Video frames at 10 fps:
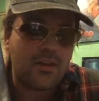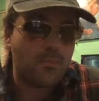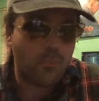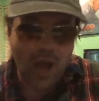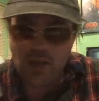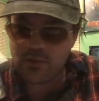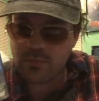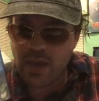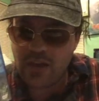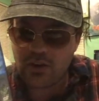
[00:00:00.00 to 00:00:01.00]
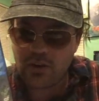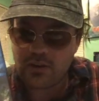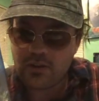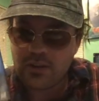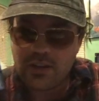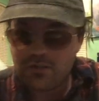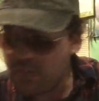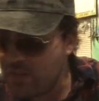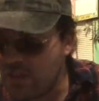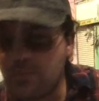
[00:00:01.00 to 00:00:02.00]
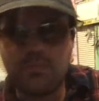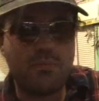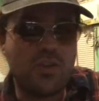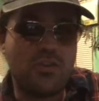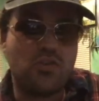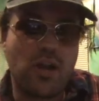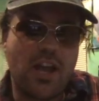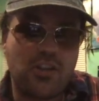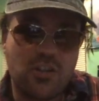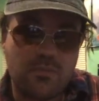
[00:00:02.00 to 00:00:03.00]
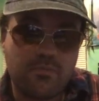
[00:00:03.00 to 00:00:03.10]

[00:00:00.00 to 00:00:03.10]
Miles better than this piece of trash.